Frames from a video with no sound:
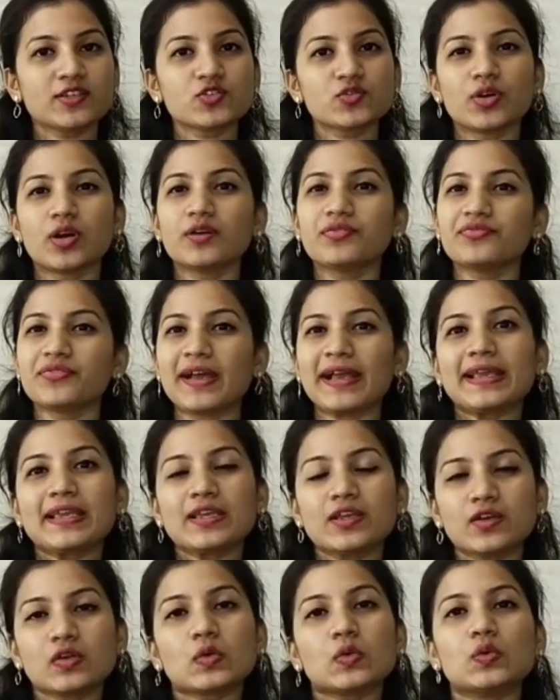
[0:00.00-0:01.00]
to a
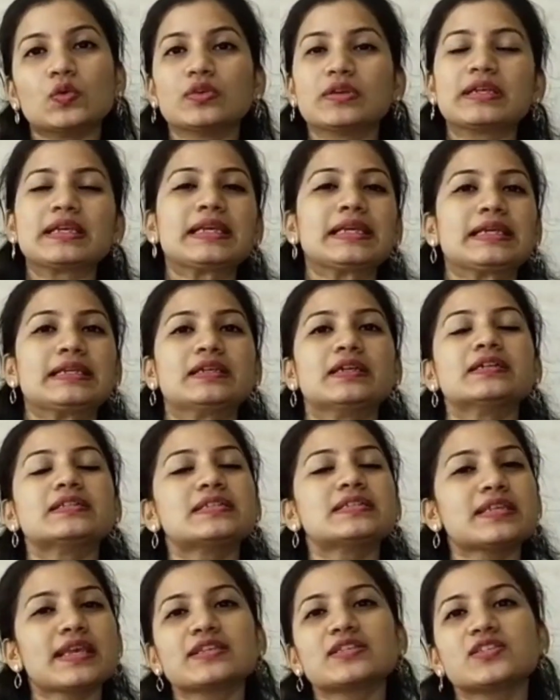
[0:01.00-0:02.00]
5-year-old kid, a
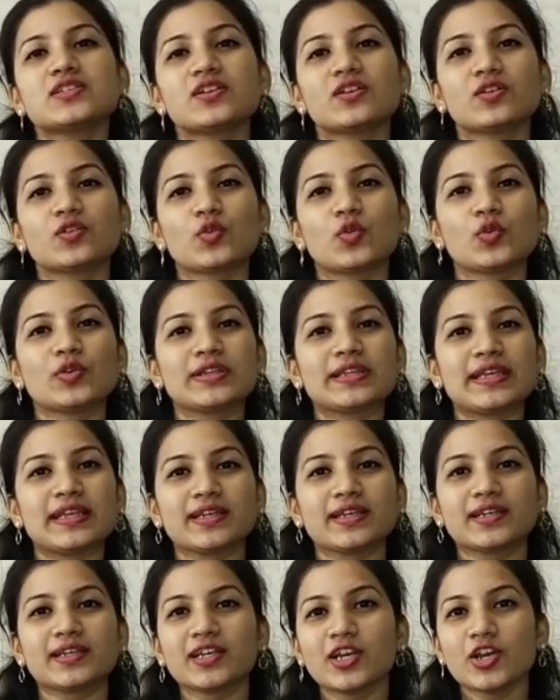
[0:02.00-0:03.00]
6-year-old
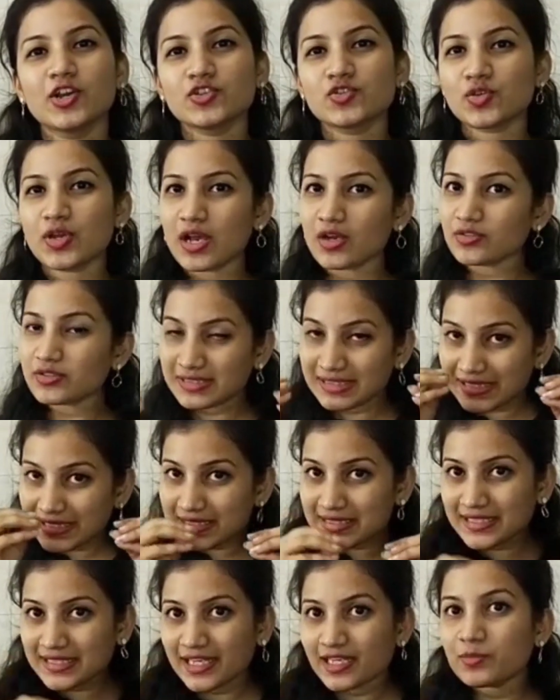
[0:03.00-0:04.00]
kid. So how
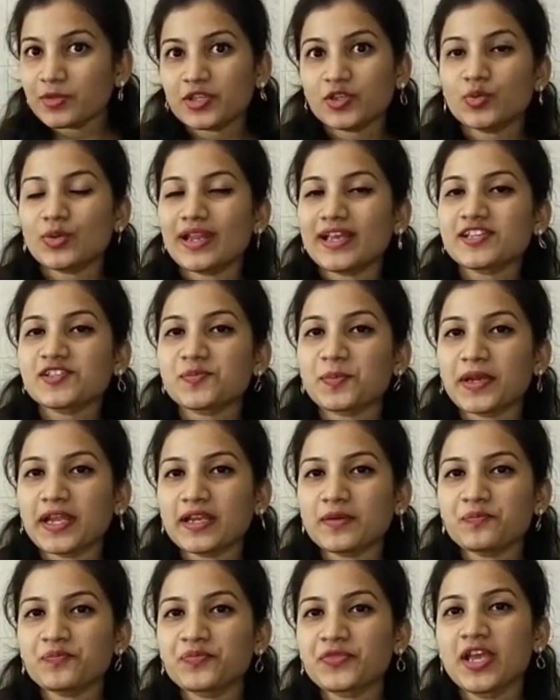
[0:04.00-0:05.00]
detailed may you will
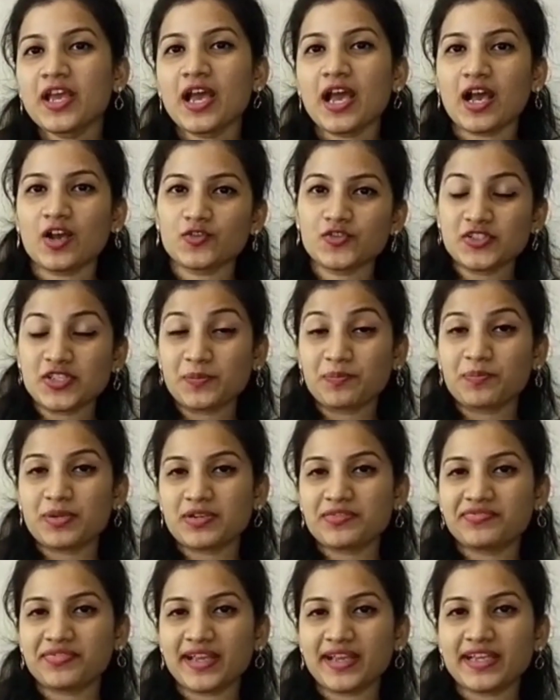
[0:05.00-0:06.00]
explain? How
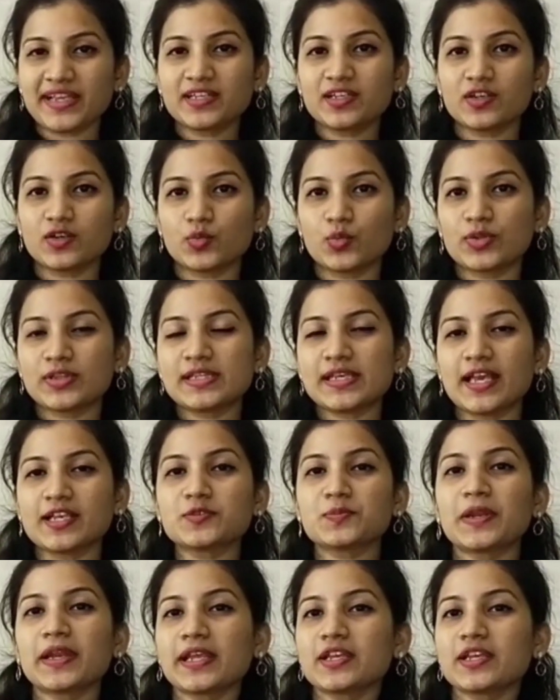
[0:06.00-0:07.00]
simplified will the
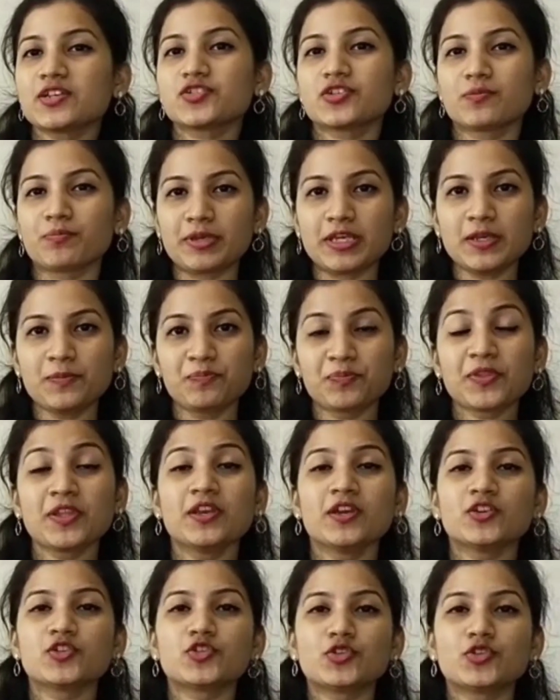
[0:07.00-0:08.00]
explanation be?
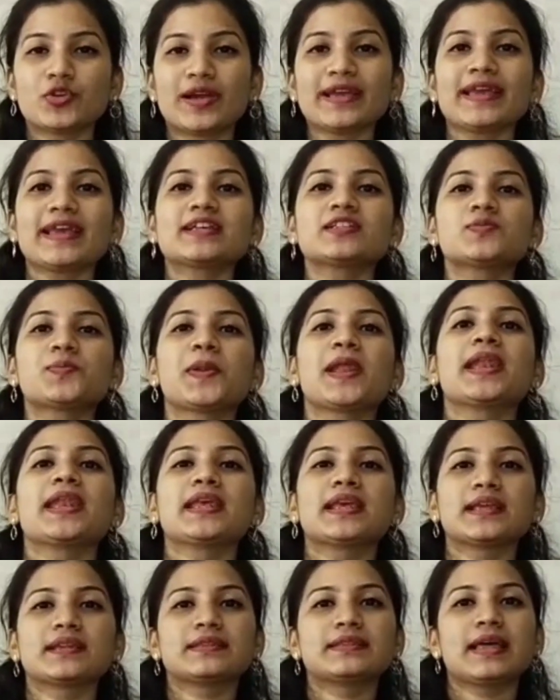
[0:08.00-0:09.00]
Try
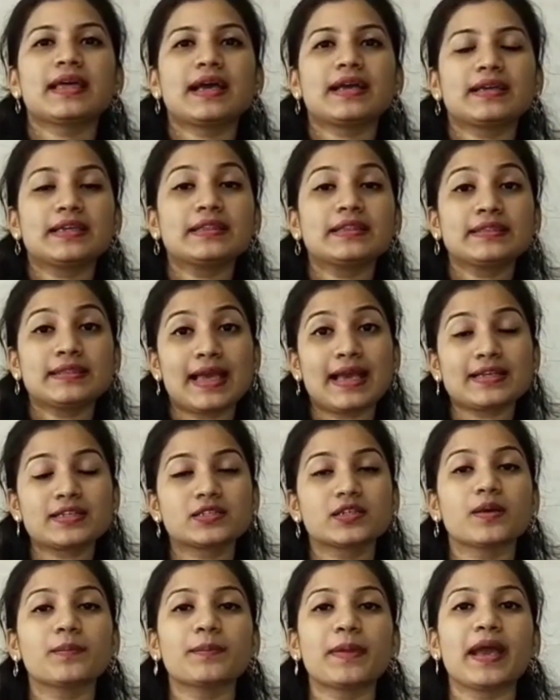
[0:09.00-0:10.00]
explaining it in
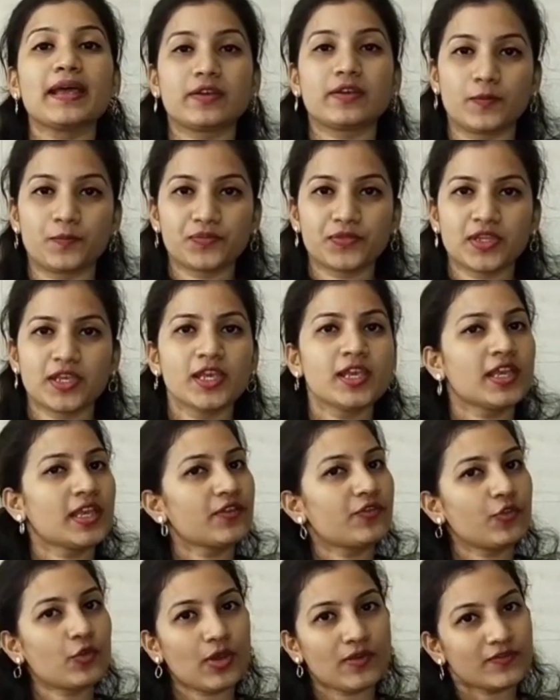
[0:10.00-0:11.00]
that manner.
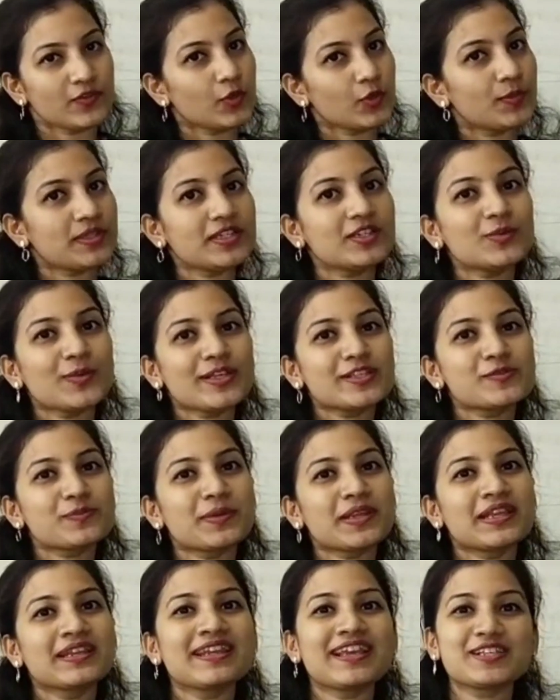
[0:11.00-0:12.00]
If you have nobody to
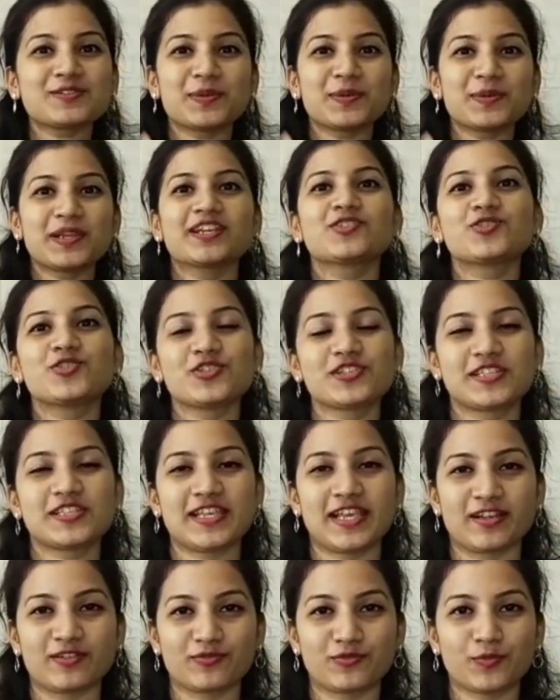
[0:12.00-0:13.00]
explain it to
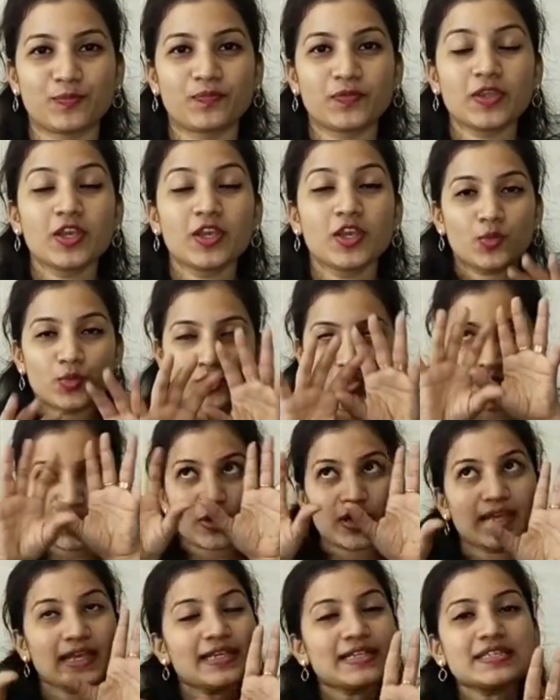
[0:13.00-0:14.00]
yourself.
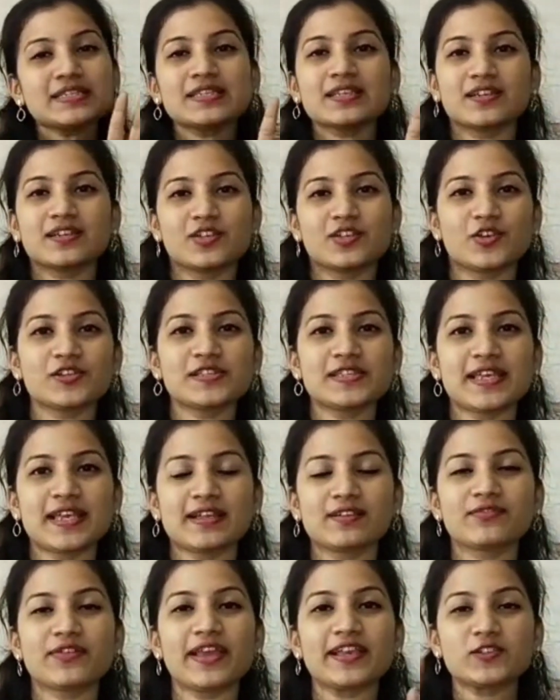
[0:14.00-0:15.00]
Visualize
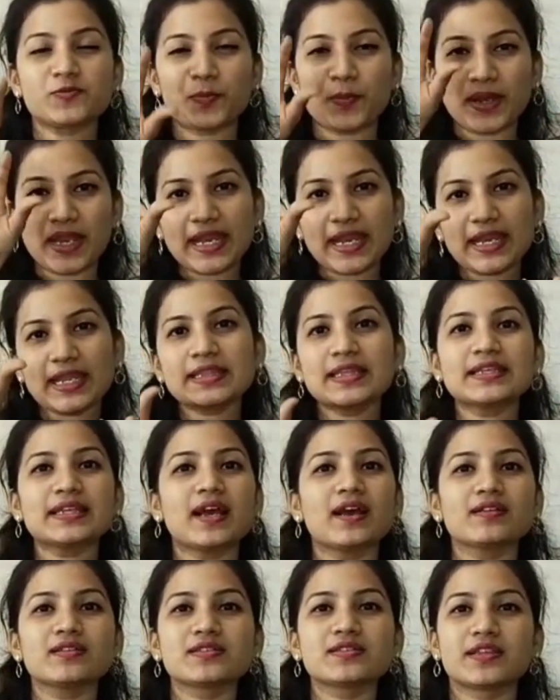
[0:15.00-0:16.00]
yourself explaining that
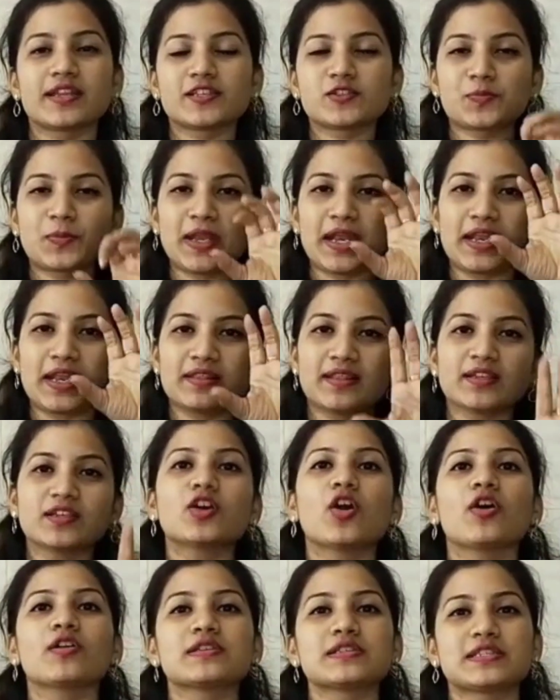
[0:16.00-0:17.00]
answer, explaining that
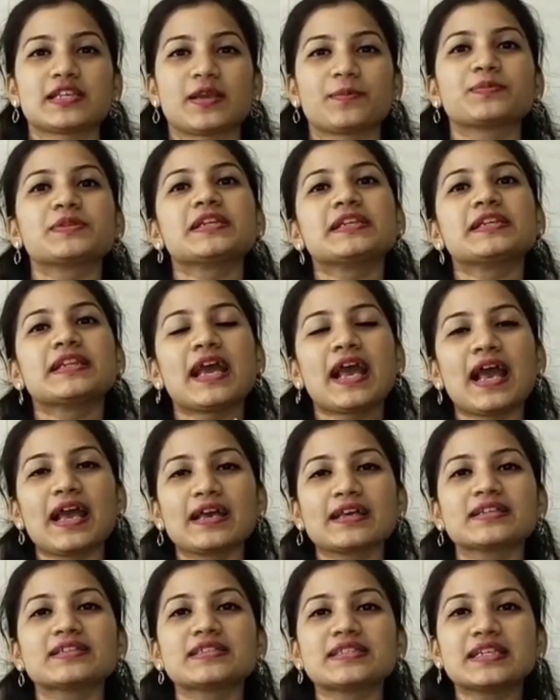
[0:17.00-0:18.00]
concept in
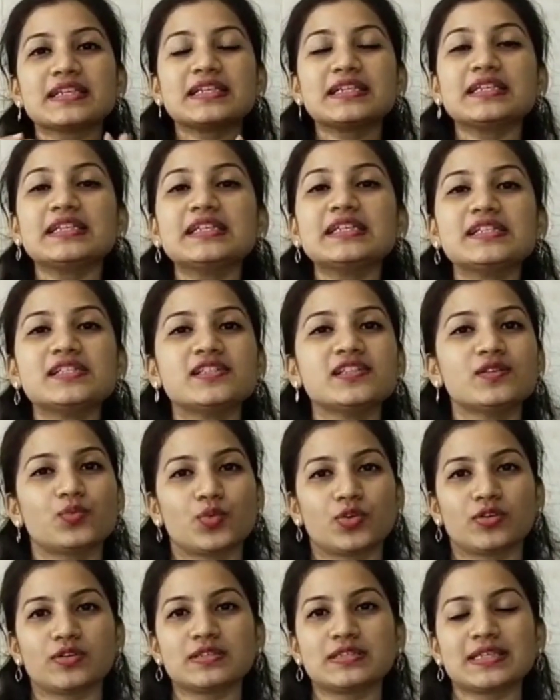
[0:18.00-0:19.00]
as easy
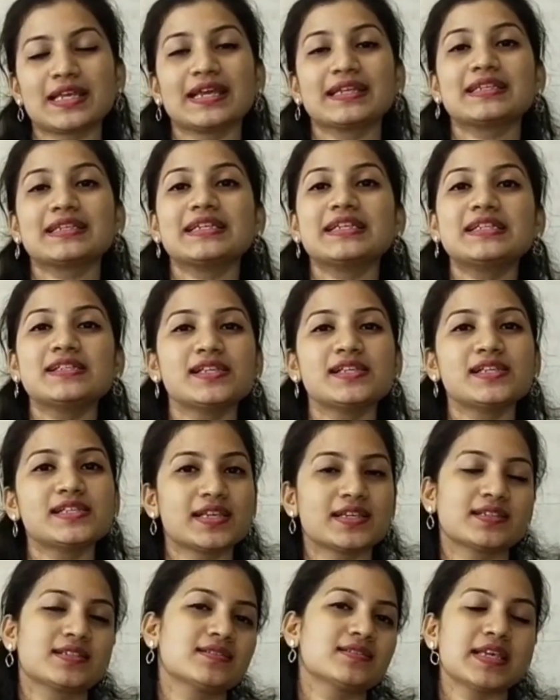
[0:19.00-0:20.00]
words and easy
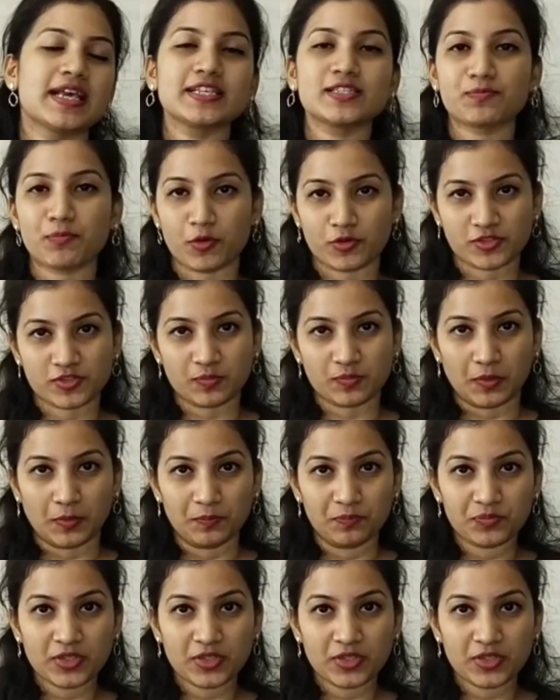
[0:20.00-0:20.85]
sentence as possible.